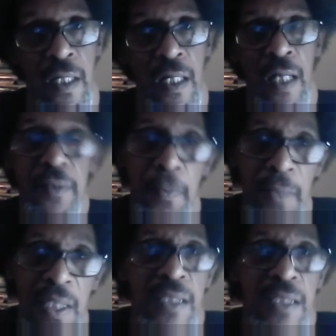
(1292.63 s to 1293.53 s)
of the
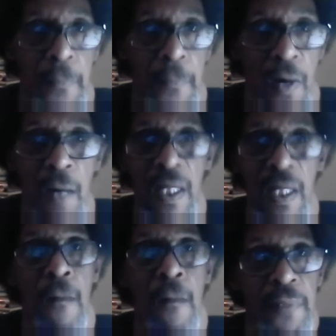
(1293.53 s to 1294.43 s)
police department
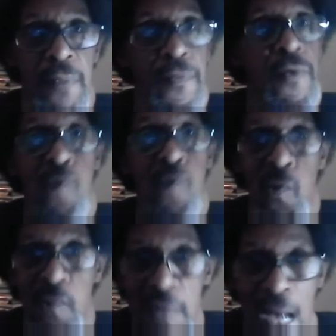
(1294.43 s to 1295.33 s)
are people who do
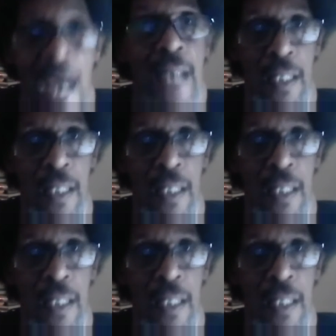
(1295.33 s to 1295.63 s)
not